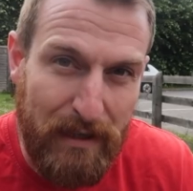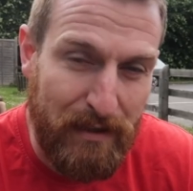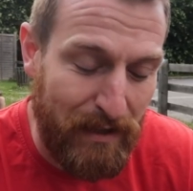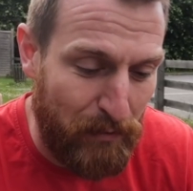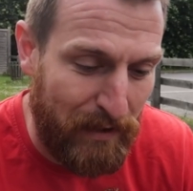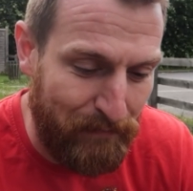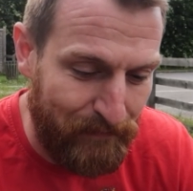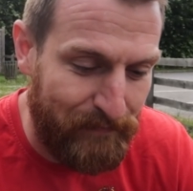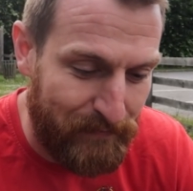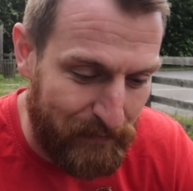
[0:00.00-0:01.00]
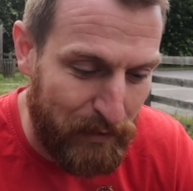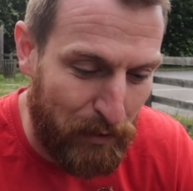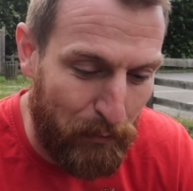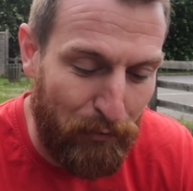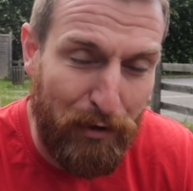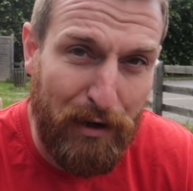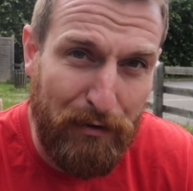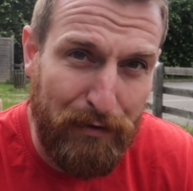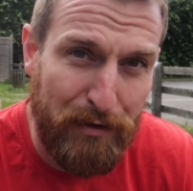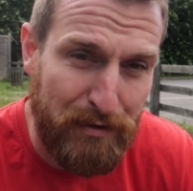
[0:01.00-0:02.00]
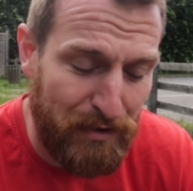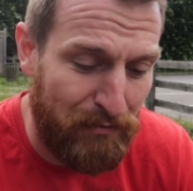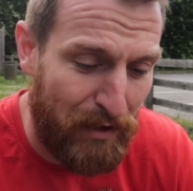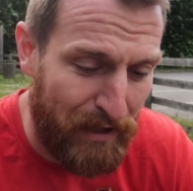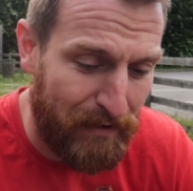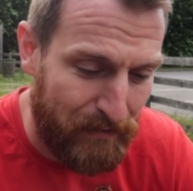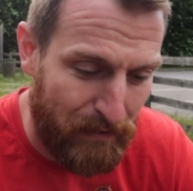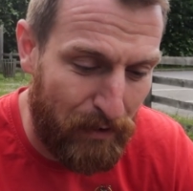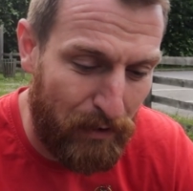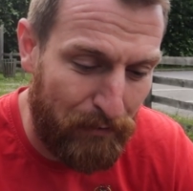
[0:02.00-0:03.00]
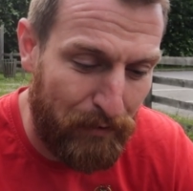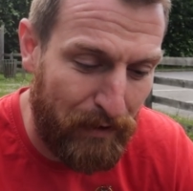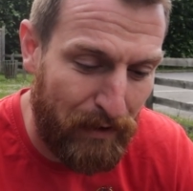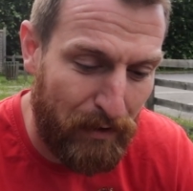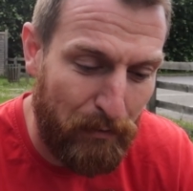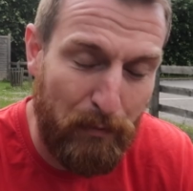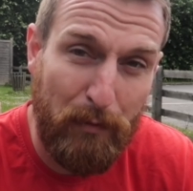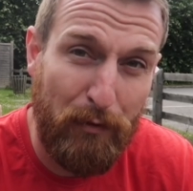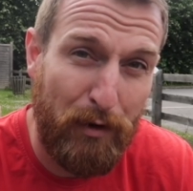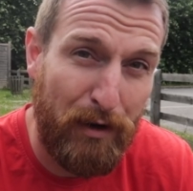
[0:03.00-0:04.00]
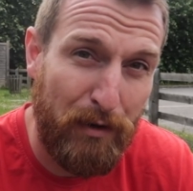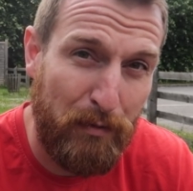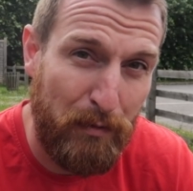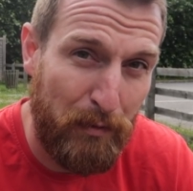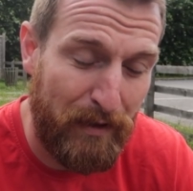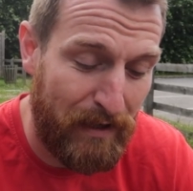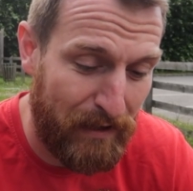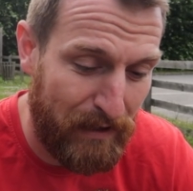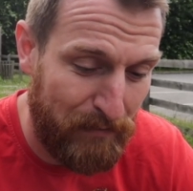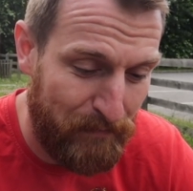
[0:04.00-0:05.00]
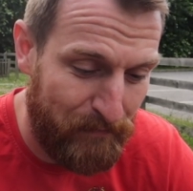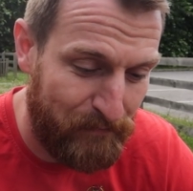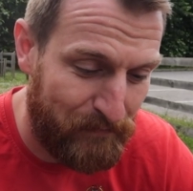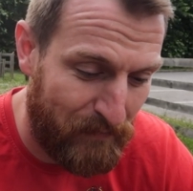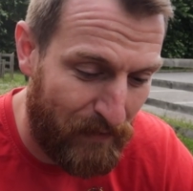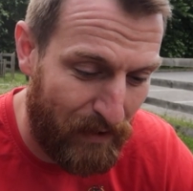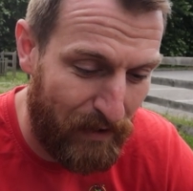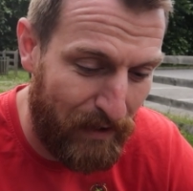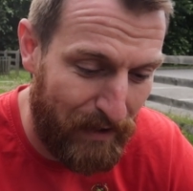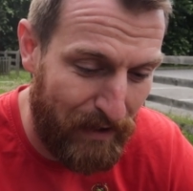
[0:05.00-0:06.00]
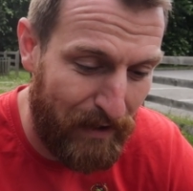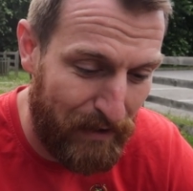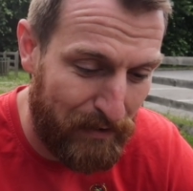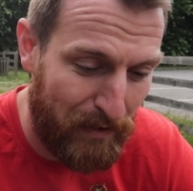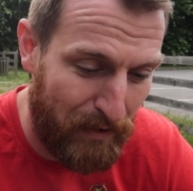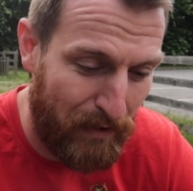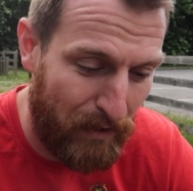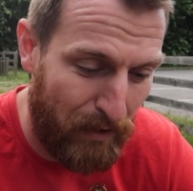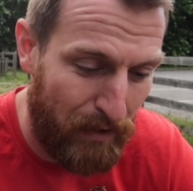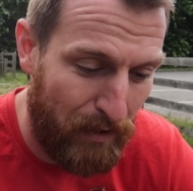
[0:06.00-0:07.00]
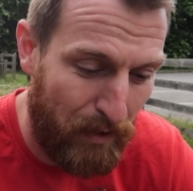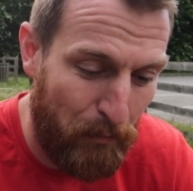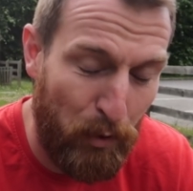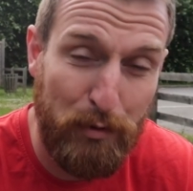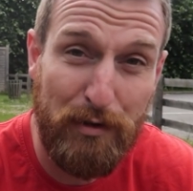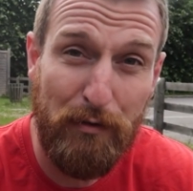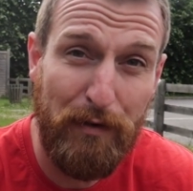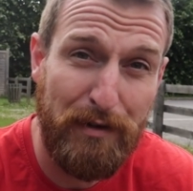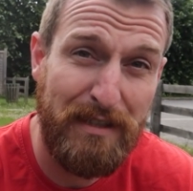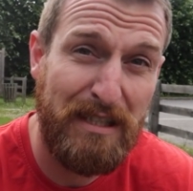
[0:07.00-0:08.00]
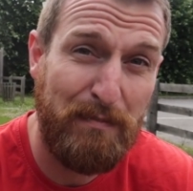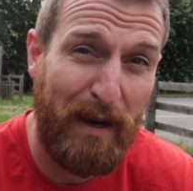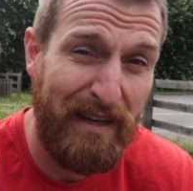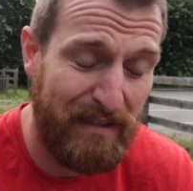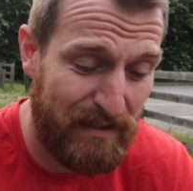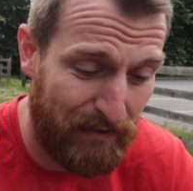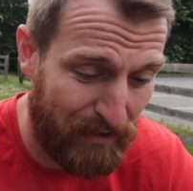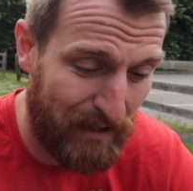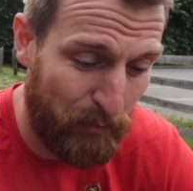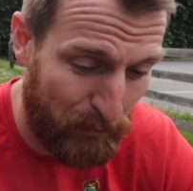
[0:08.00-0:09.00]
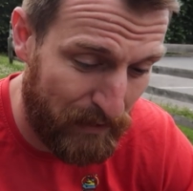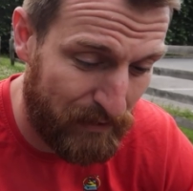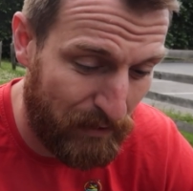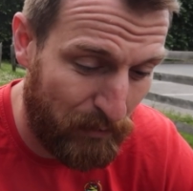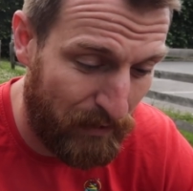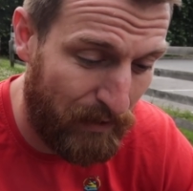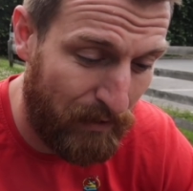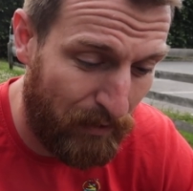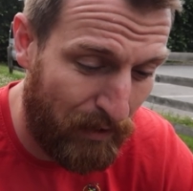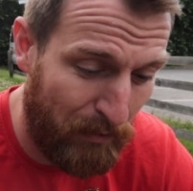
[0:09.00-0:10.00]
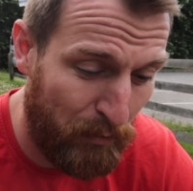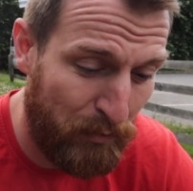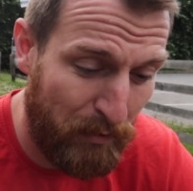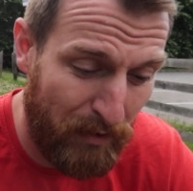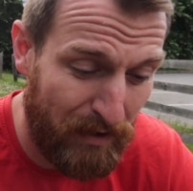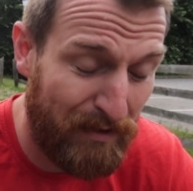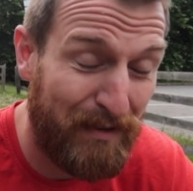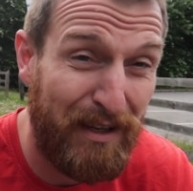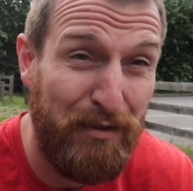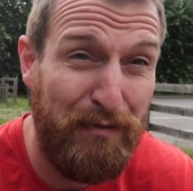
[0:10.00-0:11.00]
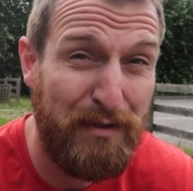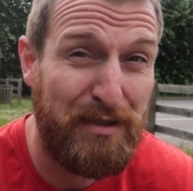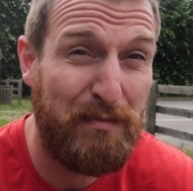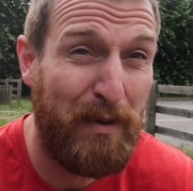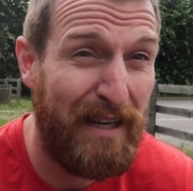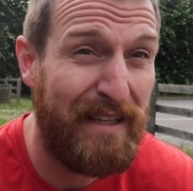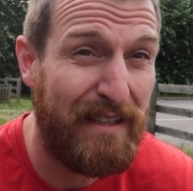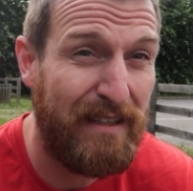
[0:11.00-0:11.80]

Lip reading: Match day one, you've got Morocco versus Iran. I think Morocco will win that game. And Portugal versus Spain is the other game on match day one, and I will go for Spain.